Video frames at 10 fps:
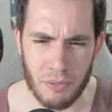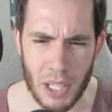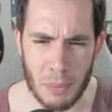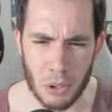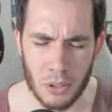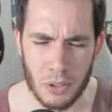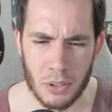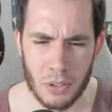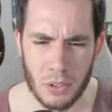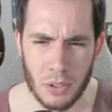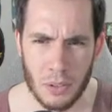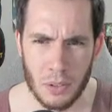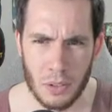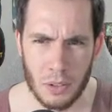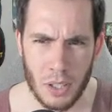Fable?
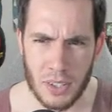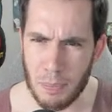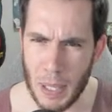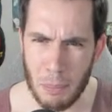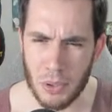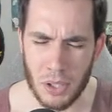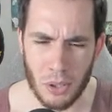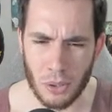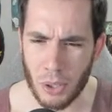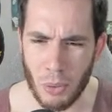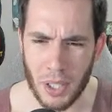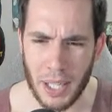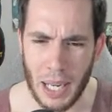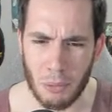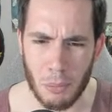Is September the early one? I
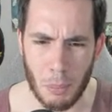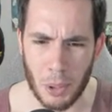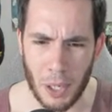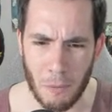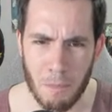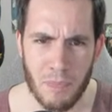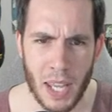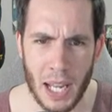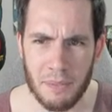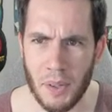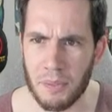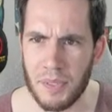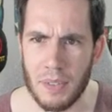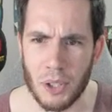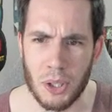can't remember now. NFL
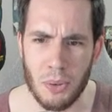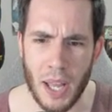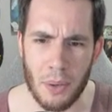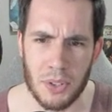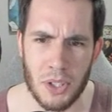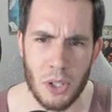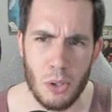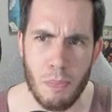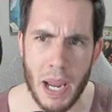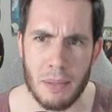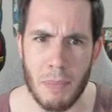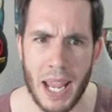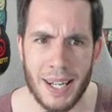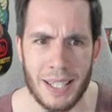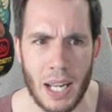Fever 2002, Peyton
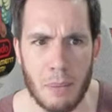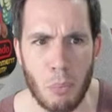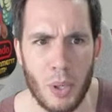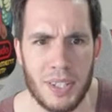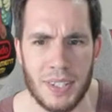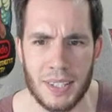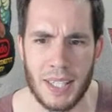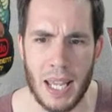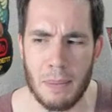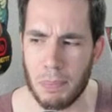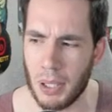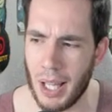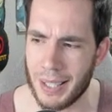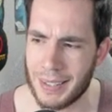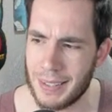Manning 9.6 A
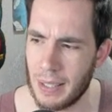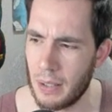plus.